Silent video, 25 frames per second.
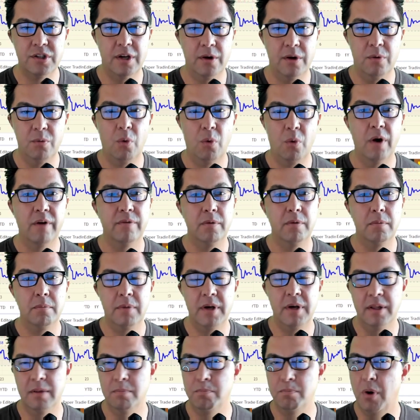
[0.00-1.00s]
And one of them,
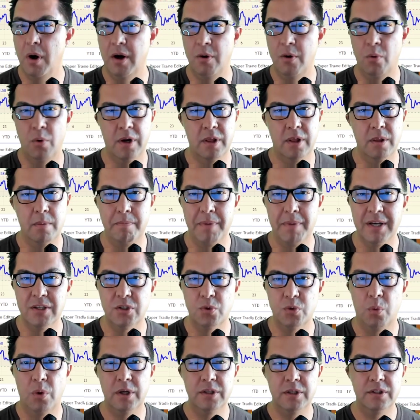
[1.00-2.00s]
and probably one of the
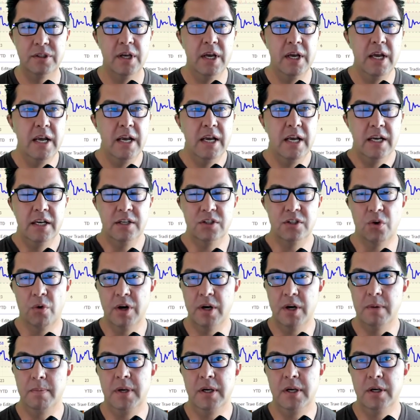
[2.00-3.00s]
best ones, is
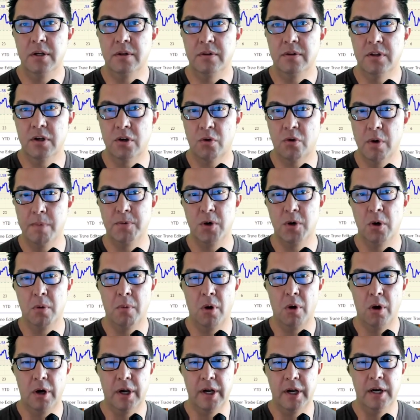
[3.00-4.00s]
going to be the crypto
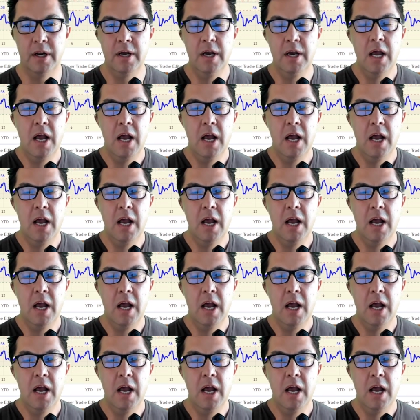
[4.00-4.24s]
market.